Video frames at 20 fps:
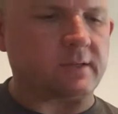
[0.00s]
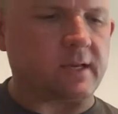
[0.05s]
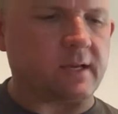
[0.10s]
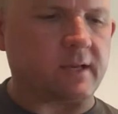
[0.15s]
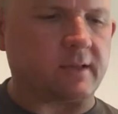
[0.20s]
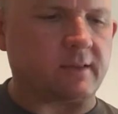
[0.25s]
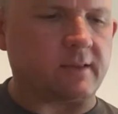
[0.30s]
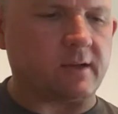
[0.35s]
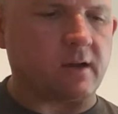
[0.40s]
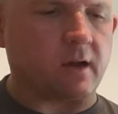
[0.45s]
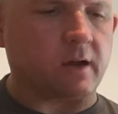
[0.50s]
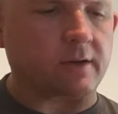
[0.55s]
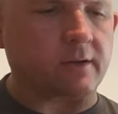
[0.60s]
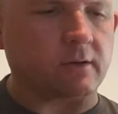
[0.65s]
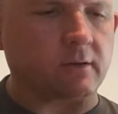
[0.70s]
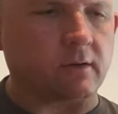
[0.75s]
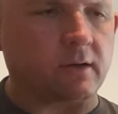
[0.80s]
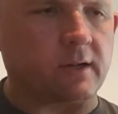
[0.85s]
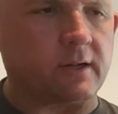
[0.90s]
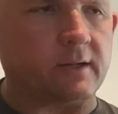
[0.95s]
take the
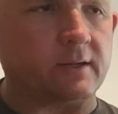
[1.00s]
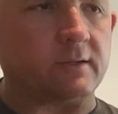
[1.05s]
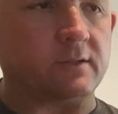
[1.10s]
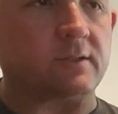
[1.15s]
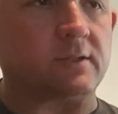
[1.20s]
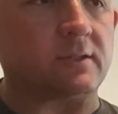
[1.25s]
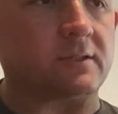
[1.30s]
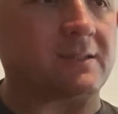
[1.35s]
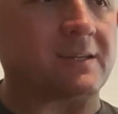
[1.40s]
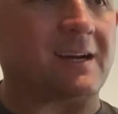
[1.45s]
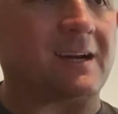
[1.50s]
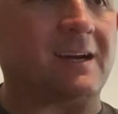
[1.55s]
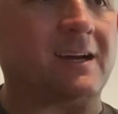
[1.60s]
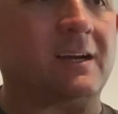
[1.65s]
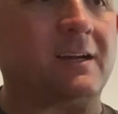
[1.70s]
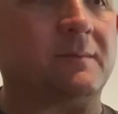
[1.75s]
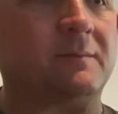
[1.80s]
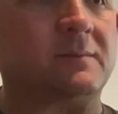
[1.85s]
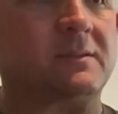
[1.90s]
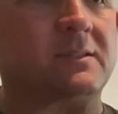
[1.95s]
ocular lens
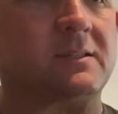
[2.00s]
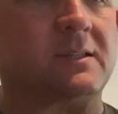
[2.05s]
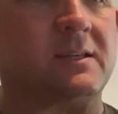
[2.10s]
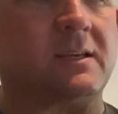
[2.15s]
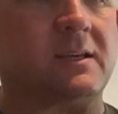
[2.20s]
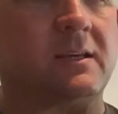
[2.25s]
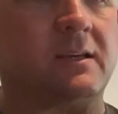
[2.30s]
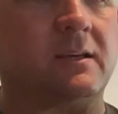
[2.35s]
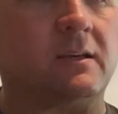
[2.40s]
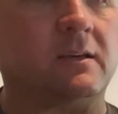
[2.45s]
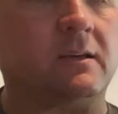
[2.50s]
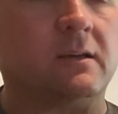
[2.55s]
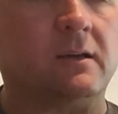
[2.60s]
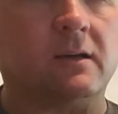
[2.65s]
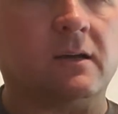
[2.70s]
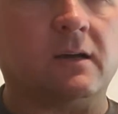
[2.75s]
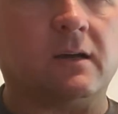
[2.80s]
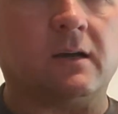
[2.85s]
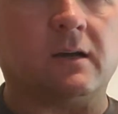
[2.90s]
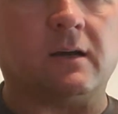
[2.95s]
times the
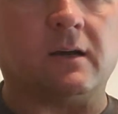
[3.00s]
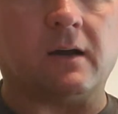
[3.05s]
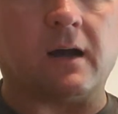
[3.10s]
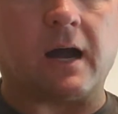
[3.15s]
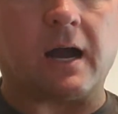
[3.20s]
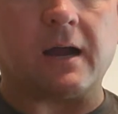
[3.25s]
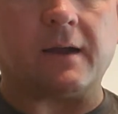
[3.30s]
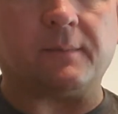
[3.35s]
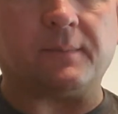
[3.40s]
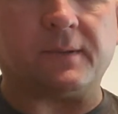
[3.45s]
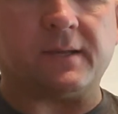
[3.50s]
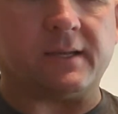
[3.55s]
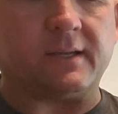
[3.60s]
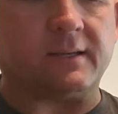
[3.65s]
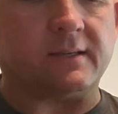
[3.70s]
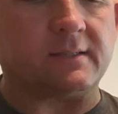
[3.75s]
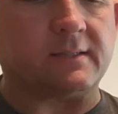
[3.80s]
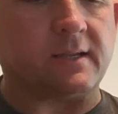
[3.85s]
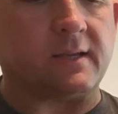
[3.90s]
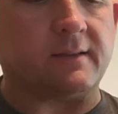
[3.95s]

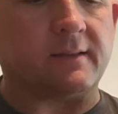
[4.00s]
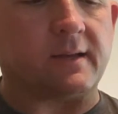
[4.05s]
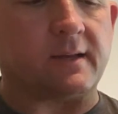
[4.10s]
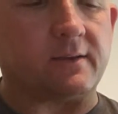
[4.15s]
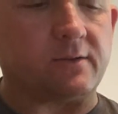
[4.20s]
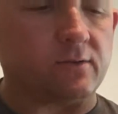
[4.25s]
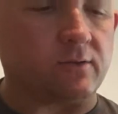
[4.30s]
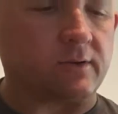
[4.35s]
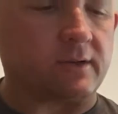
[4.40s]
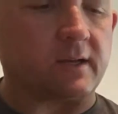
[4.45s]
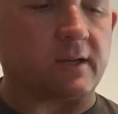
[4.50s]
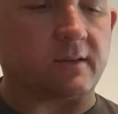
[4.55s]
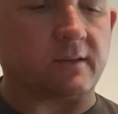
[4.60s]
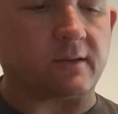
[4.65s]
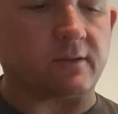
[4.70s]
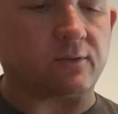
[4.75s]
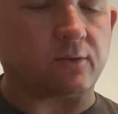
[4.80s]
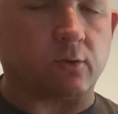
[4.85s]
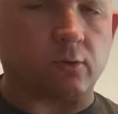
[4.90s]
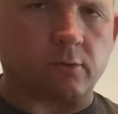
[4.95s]
eyepiece, and then you'll get the
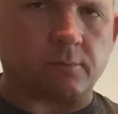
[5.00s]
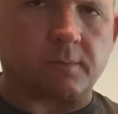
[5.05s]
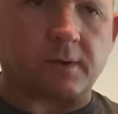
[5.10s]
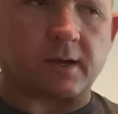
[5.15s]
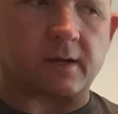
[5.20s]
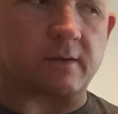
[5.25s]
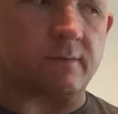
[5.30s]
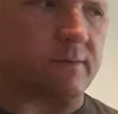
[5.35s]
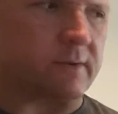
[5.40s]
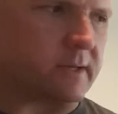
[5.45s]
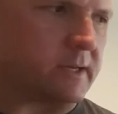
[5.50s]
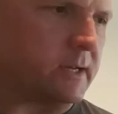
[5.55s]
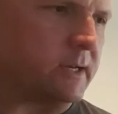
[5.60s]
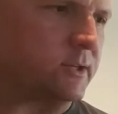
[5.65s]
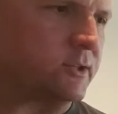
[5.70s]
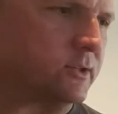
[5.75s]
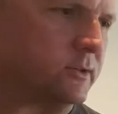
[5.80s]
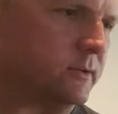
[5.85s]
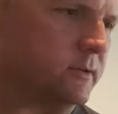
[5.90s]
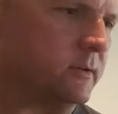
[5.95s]
total
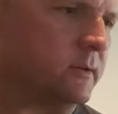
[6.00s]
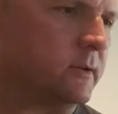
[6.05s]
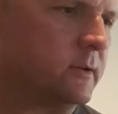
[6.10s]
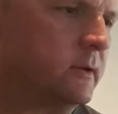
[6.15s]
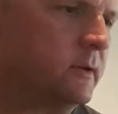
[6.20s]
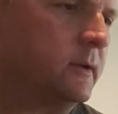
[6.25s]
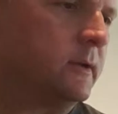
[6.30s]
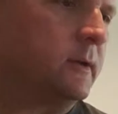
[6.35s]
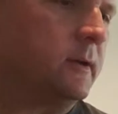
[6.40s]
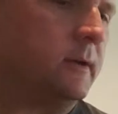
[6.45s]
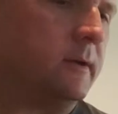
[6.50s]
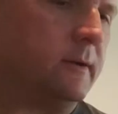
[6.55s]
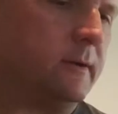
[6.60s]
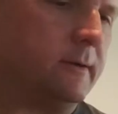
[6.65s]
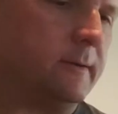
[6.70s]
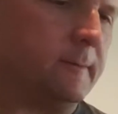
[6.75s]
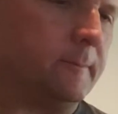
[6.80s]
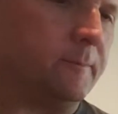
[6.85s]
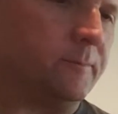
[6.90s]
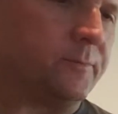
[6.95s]
magnification.
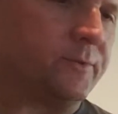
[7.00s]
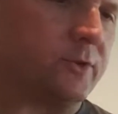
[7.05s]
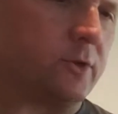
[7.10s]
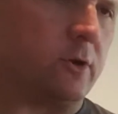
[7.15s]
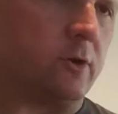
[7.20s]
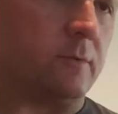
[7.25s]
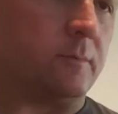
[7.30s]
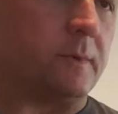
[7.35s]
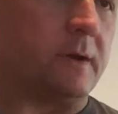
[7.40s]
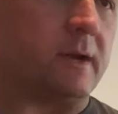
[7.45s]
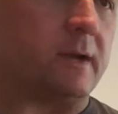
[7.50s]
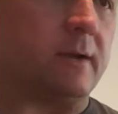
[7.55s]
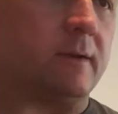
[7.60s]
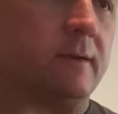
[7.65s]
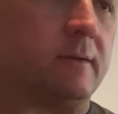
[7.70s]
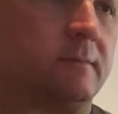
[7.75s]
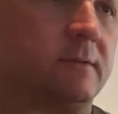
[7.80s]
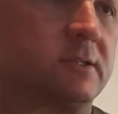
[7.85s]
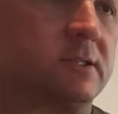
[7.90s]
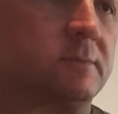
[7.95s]
So
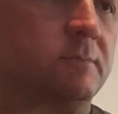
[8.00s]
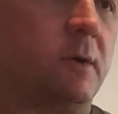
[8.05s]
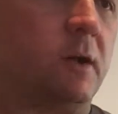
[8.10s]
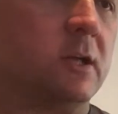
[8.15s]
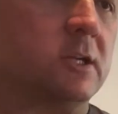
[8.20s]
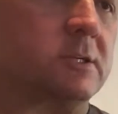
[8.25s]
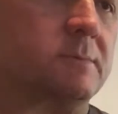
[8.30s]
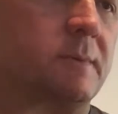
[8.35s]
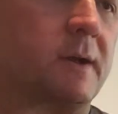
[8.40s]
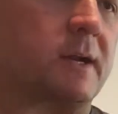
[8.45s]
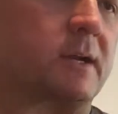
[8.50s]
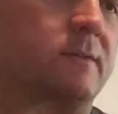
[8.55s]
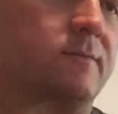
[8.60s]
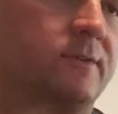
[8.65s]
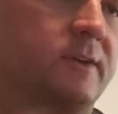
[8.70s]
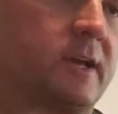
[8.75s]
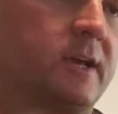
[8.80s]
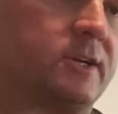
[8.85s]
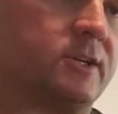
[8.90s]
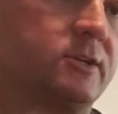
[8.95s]
my smallest
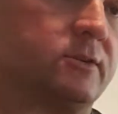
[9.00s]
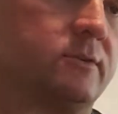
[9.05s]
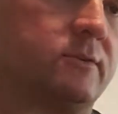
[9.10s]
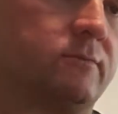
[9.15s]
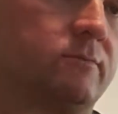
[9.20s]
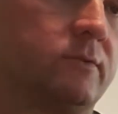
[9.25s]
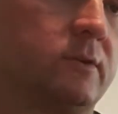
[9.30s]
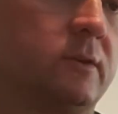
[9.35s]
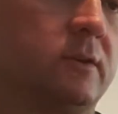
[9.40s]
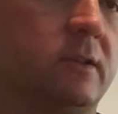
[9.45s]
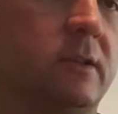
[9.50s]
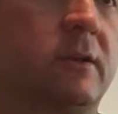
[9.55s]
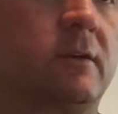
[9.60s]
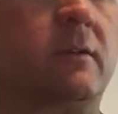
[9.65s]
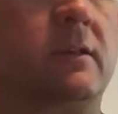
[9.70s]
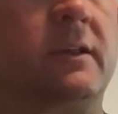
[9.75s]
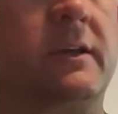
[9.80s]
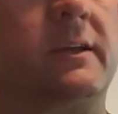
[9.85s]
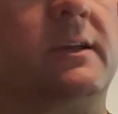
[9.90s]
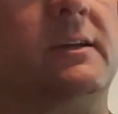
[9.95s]
magnification
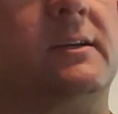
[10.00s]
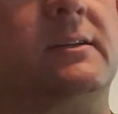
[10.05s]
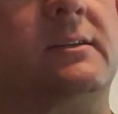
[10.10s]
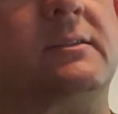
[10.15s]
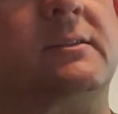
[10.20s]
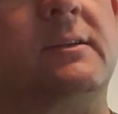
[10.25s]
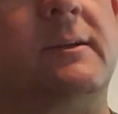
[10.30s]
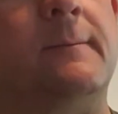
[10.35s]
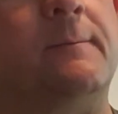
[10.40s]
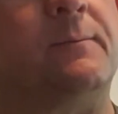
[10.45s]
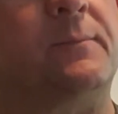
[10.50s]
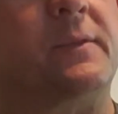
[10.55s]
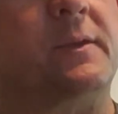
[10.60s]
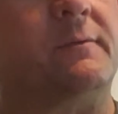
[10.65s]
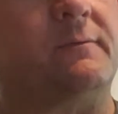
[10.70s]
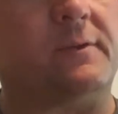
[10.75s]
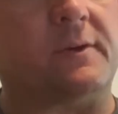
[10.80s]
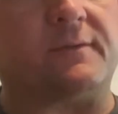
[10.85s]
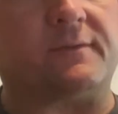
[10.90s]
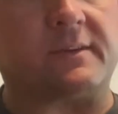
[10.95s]
literally is
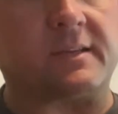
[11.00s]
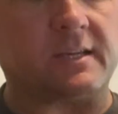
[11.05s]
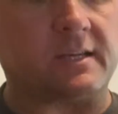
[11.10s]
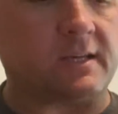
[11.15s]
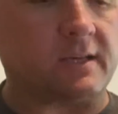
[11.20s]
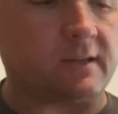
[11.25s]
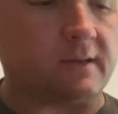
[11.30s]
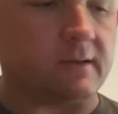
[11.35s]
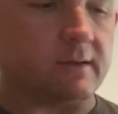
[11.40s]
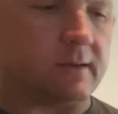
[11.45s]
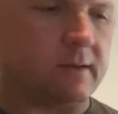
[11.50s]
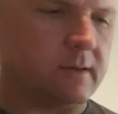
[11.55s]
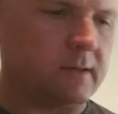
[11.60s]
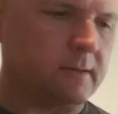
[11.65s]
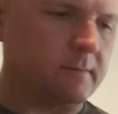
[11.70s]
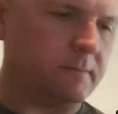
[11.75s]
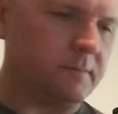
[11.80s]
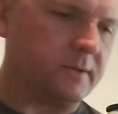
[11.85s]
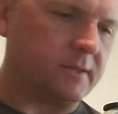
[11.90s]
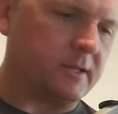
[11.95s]
15,
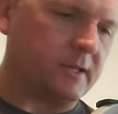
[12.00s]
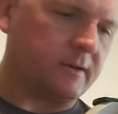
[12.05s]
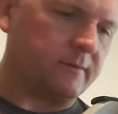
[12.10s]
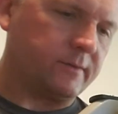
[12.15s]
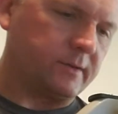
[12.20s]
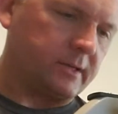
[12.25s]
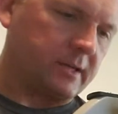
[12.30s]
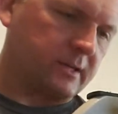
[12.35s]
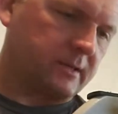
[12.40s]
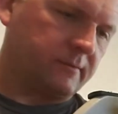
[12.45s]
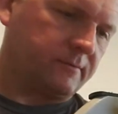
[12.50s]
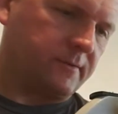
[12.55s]
but then if you take the